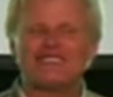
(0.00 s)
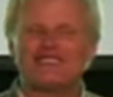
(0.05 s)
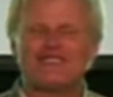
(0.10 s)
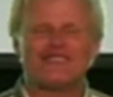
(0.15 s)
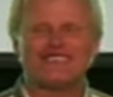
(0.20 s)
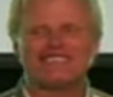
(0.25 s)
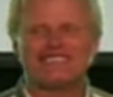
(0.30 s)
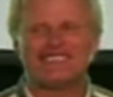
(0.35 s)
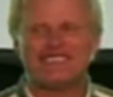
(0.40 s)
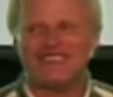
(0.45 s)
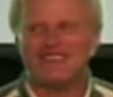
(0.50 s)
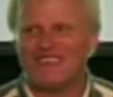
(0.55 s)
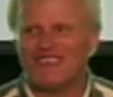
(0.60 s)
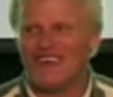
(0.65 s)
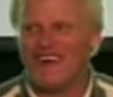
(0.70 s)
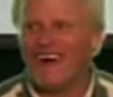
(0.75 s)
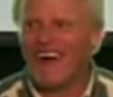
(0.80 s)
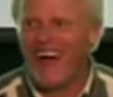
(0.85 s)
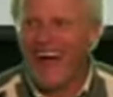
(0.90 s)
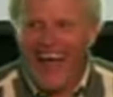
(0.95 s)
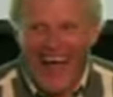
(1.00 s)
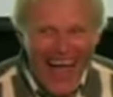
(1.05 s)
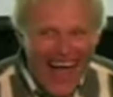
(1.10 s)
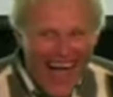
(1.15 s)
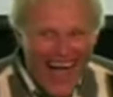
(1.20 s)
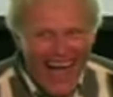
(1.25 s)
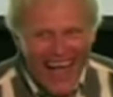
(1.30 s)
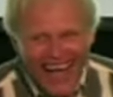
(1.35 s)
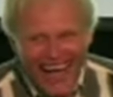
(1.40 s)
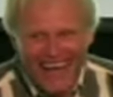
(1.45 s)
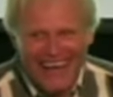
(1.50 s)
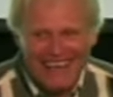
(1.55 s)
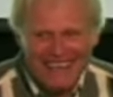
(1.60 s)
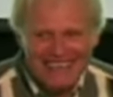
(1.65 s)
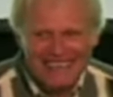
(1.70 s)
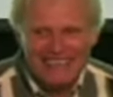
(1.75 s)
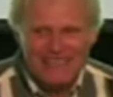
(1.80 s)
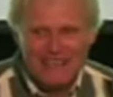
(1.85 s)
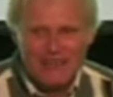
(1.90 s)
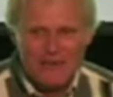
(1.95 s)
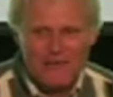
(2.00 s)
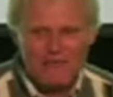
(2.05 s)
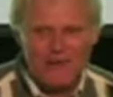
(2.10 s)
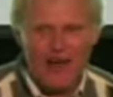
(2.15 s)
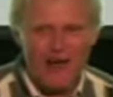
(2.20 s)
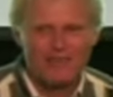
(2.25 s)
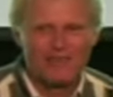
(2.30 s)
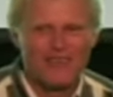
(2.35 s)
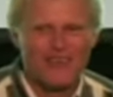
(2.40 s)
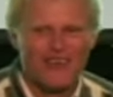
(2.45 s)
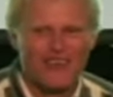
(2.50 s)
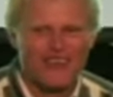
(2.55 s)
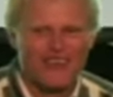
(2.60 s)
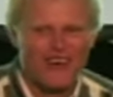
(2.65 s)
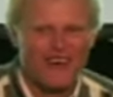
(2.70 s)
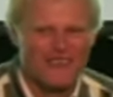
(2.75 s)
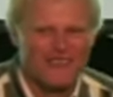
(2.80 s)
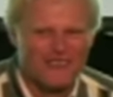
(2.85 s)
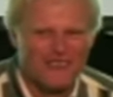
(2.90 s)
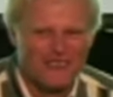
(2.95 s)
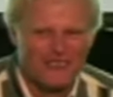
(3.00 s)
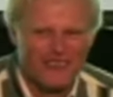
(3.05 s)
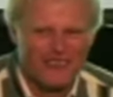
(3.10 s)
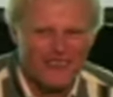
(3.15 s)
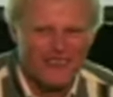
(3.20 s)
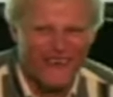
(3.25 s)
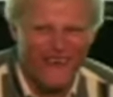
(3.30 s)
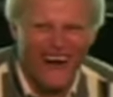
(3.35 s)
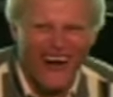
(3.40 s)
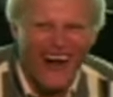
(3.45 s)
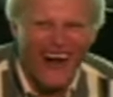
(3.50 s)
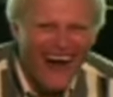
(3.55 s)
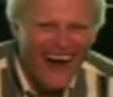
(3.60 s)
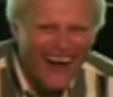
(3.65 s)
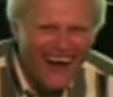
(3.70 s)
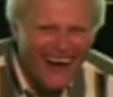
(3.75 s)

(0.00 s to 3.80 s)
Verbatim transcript: to receive you? Probably ought to go through the door.